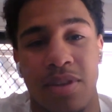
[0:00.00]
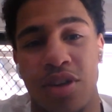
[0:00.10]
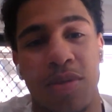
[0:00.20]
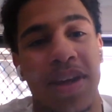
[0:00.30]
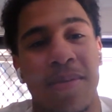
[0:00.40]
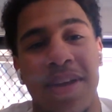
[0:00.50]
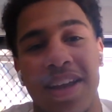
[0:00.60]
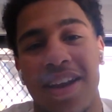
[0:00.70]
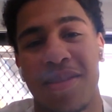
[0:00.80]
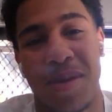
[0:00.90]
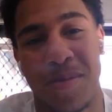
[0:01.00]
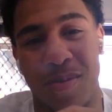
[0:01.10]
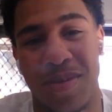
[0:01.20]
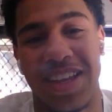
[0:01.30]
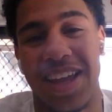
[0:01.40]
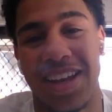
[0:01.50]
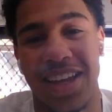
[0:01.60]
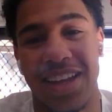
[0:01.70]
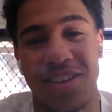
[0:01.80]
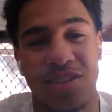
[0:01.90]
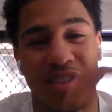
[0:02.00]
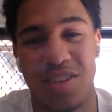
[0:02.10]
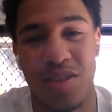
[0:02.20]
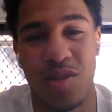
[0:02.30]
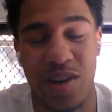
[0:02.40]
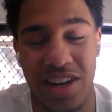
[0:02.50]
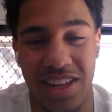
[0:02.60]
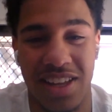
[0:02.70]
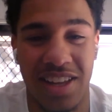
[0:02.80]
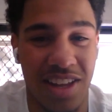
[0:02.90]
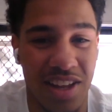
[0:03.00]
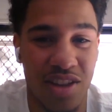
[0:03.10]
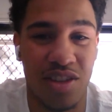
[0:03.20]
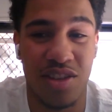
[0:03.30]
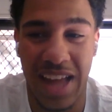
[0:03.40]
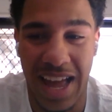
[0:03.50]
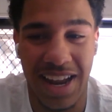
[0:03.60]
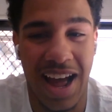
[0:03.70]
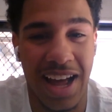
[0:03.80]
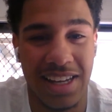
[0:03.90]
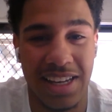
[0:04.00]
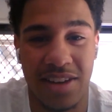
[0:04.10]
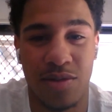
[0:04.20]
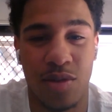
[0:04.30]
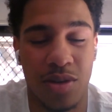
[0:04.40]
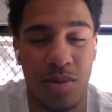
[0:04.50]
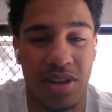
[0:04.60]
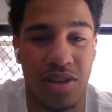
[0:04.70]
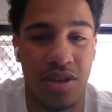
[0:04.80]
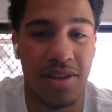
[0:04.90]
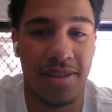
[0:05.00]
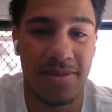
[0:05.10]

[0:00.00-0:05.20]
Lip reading: You're going to be up here, and other people are going to be down here because you already had an idea of what you want to